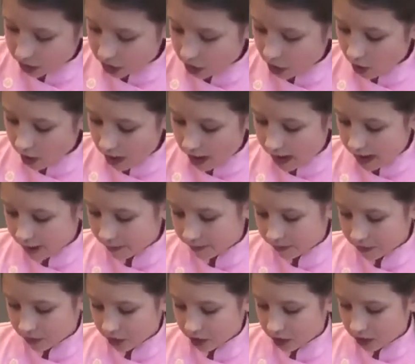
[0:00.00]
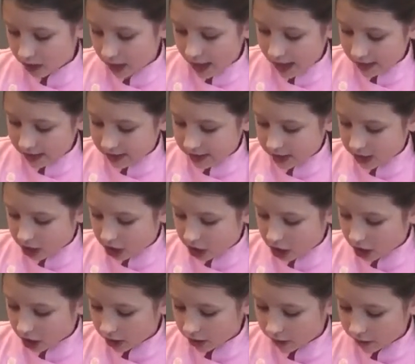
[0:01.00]
though it has to
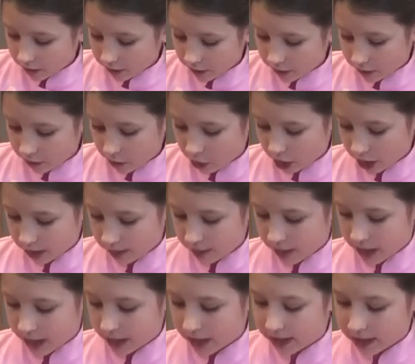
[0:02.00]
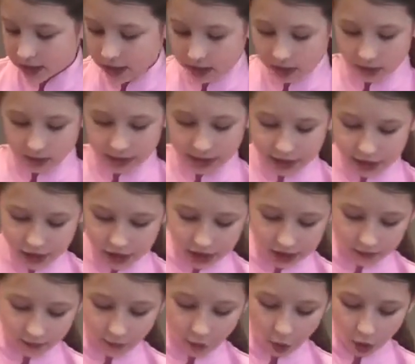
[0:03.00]
cook for 40 minutes to reach
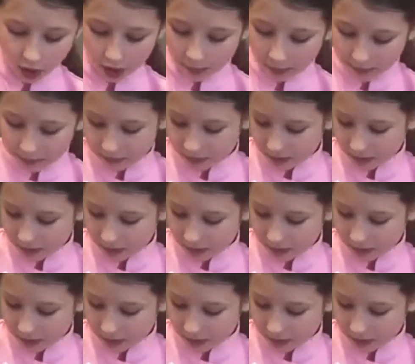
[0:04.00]
this form,